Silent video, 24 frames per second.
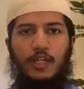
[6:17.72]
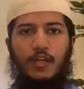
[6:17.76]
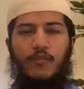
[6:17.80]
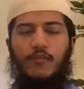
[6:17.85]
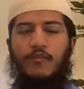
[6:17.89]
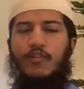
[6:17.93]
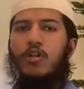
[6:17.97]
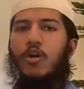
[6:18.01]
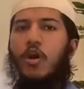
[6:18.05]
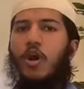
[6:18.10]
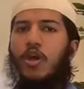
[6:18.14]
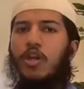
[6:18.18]

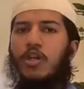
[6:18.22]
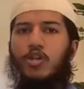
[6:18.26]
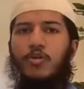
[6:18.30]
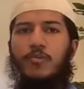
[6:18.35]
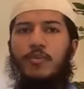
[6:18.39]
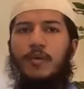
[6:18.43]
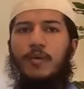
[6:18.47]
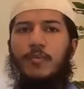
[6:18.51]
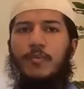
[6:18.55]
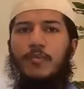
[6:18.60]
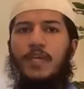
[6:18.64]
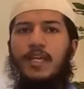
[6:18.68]
We all
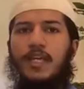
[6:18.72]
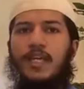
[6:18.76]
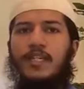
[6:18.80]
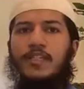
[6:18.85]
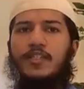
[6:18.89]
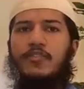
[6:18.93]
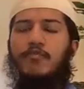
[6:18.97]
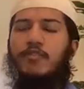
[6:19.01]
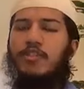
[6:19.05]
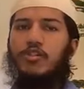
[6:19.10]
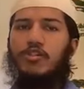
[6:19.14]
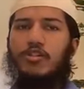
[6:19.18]
human
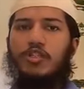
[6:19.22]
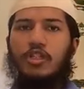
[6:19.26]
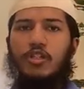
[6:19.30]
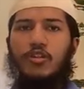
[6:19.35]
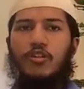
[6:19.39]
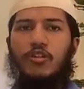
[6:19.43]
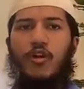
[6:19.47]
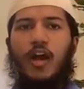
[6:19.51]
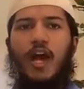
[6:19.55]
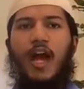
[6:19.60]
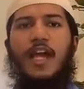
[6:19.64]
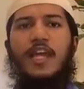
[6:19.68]
beings, we should
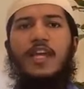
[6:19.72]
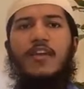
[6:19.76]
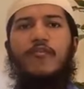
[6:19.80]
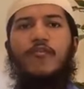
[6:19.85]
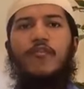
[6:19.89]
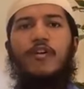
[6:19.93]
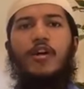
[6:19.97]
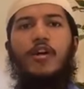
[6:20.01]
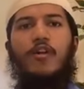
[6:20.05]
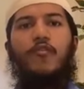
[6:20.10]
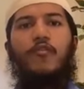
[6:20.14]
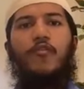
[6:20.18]

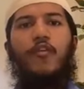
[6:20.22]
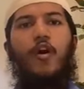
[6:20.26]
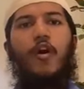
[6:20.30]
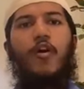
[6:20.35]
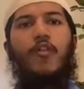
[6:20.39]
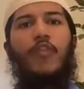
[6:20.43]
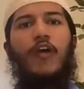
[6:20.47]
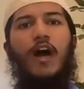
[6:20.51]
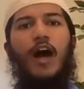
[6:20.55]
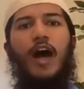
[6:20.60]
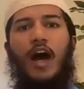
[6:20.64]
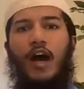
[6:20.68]
strive for
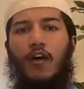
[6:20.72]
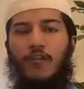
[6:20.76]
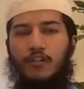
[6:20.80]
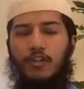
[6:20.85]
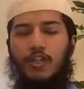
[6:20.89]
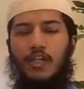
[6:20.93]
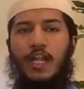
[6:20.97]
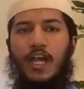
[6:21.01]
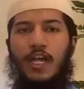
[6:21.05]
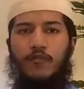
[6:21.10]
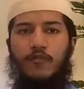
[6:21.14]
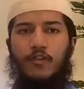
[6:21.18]
the
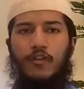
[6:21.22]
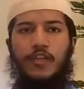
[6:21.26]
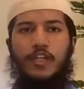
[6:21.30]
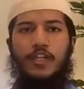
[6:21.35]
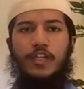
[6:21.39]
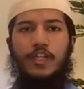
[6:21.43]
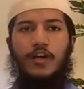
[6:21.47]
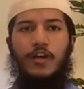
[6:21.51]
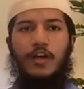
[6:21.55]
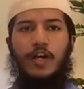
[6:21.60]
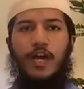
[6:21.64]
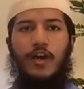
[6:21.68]
afterlife, for the
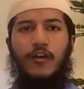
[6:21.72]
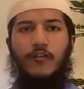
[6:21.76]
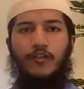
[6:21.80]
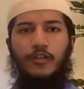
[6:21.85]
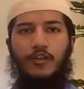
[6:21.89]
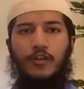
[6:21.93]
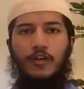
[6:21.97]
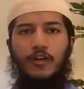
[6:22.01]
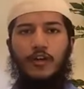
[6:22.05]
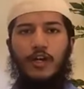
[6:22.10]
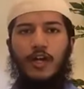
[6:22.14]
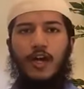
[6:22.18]

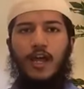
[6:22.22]
hereafter.